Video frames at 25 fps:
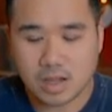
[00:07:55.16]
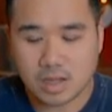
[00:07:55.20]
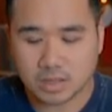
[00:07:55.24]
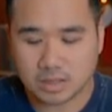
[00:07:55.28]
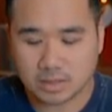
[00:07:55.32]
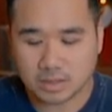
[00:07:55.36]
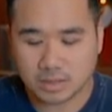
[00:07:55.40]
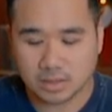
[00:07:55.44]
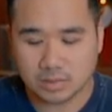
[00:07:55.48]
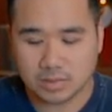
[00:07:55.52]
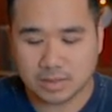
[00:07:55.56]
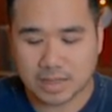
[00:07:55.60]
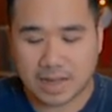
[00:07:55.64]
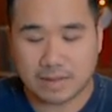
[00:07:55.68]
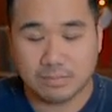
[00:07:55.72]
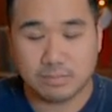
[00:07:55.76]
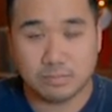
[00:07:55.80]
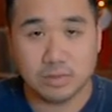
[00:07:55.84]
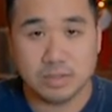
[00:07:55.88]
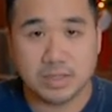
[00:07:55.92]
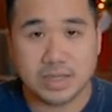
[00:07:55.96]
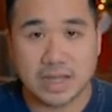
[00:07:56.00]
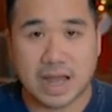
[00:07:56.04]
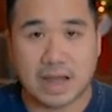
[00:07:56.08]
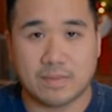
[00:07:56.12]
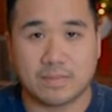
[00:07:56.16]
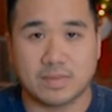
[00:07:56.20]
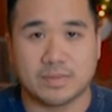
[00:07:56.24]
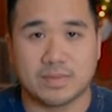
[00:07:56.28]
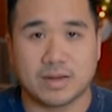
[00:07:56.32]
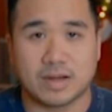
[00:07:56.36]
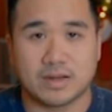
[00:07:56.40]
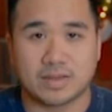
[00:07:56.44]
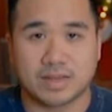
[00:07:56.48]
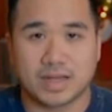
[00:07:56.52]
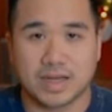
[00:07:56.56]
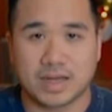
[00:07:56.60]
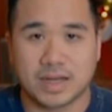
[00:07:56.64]
So I'm really happy
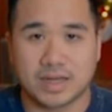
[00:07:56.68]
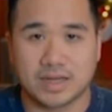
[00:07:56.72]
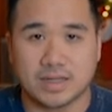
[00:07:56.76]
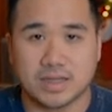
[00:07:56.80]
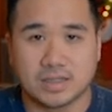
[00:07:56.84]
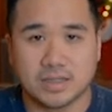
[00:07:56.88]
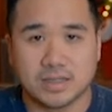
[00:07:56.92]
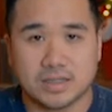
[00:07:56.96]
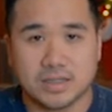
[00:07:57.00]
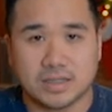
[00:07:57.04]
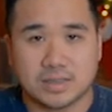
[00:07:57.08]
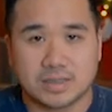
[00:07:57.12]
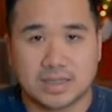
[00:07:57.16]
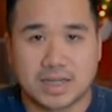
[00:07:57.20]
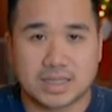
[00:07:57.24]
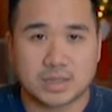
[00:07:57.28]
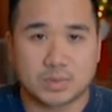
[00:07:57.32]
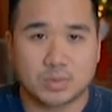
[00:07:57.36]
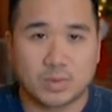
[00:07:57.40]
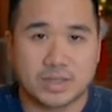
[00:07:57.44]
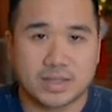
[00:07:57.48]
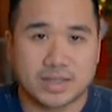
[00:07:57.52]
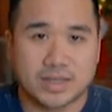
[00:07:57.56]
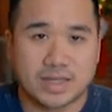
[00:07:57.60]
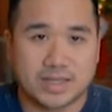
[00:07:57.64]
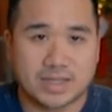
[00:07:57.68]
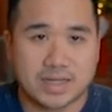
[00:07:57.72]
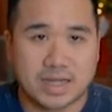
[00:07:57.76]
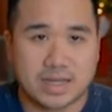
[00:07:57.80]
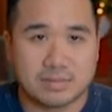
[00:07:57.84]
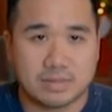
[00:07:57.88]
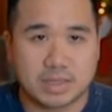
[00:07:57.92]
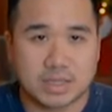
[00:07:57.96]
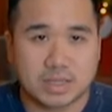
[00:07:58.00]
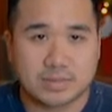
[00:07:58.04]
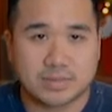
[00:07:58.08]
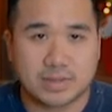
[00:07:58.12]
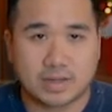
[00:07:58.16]
about that. That's one thing I
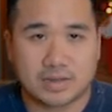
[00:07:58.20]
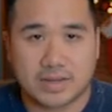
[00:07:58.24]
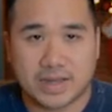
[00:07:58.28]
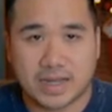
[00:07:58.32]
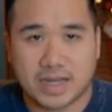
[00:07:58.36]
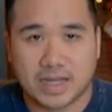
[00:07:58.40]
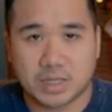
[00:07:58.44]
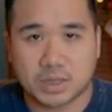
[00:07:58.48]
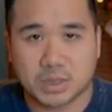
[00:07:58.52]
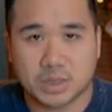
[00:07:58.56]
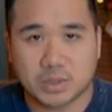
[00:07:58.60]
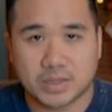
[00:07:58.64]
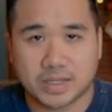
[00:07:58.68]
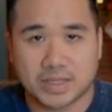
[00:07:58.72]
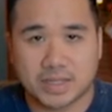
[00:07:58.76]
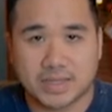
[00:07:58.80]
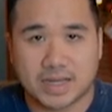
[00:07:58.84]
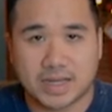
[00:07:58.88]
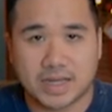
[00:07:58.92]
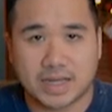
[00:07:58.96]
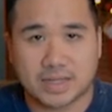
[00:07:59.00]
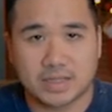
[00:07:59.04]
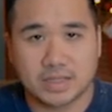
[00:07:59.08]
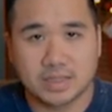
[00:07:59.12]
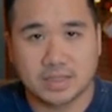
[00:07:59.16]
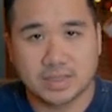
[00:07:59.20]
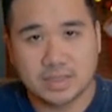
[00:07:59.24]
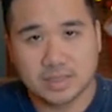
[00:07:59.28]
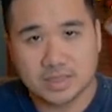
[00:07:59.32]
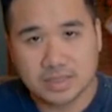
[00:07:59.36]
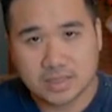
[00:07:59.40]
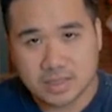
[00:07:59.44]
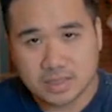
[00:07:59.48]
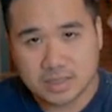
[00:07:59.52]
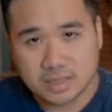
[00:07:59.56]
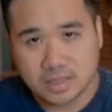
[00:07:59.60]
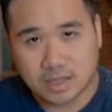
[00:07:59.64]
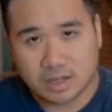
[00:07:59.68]
missed about Android, that
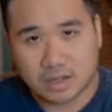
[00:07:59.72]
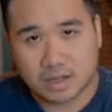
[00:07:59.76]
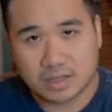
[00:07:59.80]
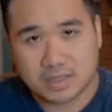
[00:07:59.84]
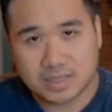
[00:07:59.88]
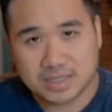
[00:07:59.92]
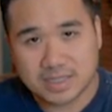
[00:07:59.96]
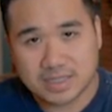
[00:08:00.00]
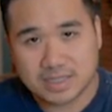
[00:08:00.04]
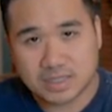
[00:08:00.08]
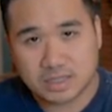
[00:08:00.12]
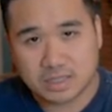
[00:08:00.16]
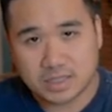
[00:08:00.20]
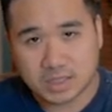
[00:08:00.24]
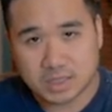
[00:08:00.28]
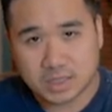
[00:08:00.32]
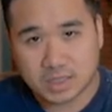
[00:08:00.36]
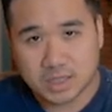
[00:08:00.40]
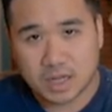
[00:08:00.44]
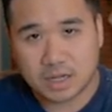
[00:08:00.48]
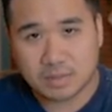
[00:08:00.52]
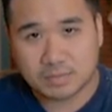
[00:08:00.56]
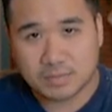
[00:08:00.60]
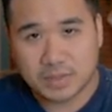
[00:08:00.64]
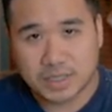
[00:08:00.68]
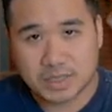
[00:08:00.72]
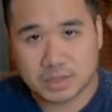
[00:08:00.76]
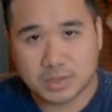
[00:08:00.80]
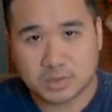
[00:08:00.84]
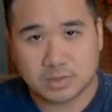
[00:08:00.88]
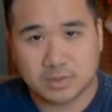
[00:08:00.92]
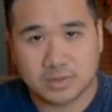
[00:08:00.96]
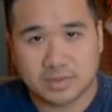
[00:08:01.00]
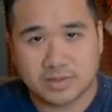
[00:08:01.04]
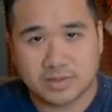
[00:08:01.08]
at least on the stock Pixel